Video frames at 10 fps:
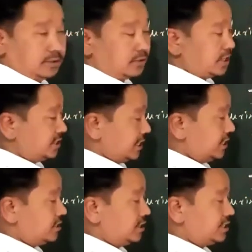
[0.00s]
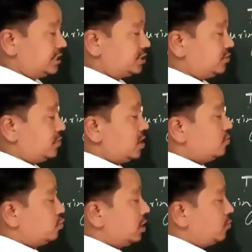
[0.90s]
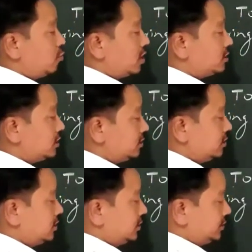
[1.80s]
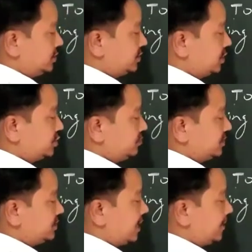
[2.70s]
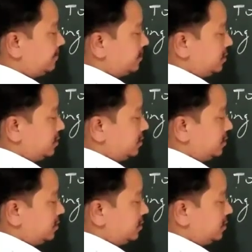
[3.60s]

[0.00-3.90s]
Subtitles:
Okay, take a test tube full of water. This test tube is there,